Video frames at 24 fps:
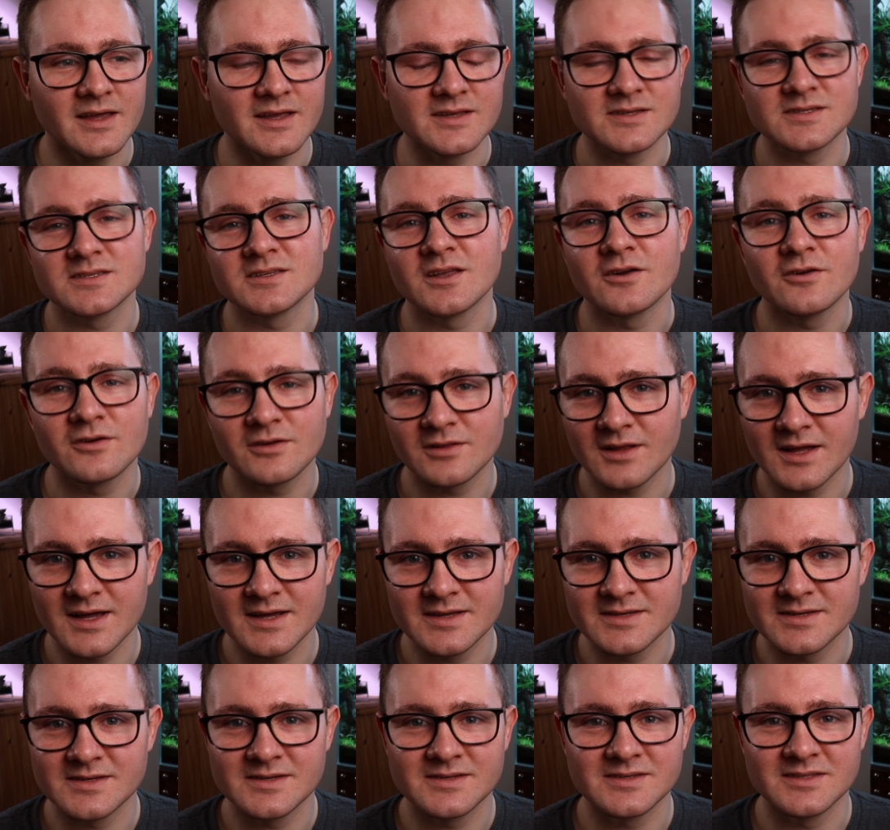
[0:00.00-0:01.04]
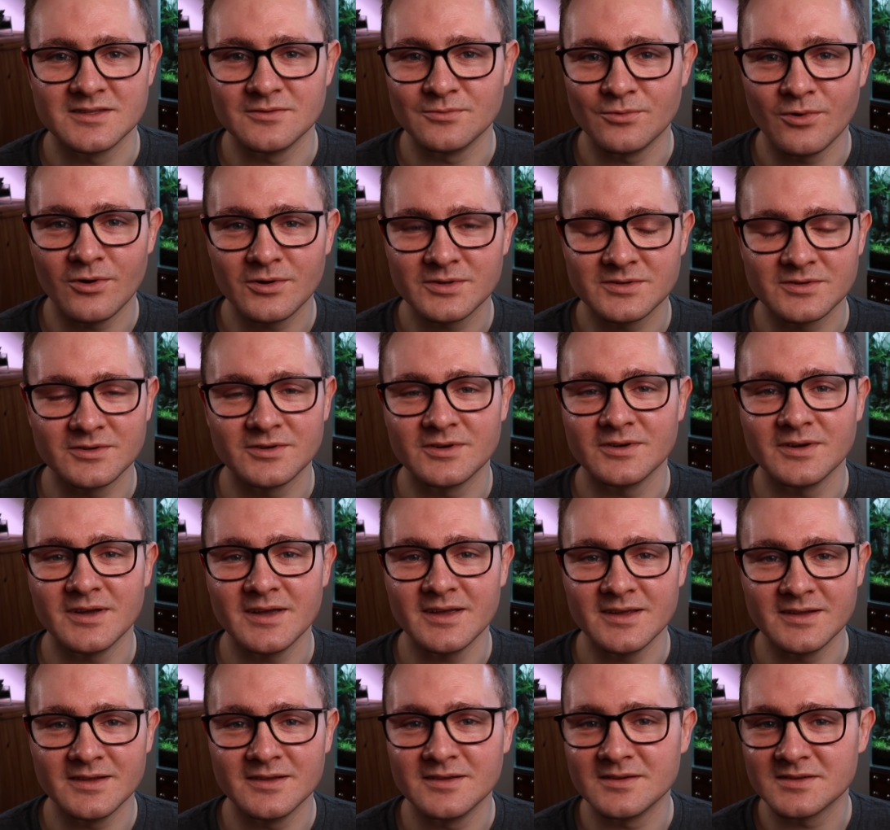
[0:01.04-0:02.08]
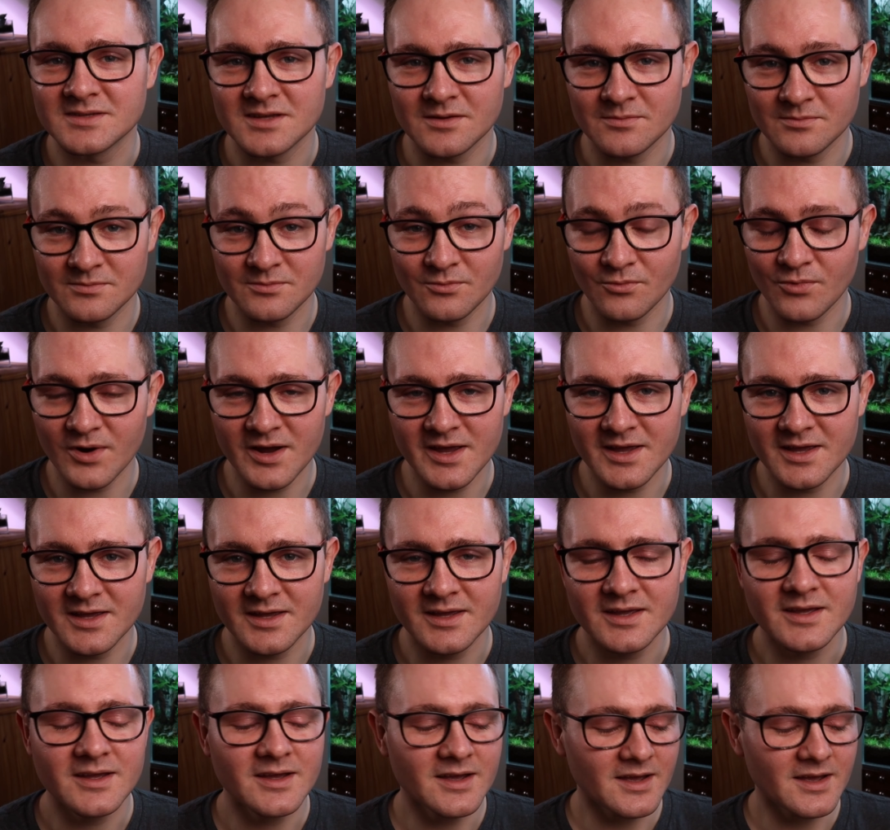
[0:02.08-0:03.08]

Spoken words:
it sterilizes the water in some way.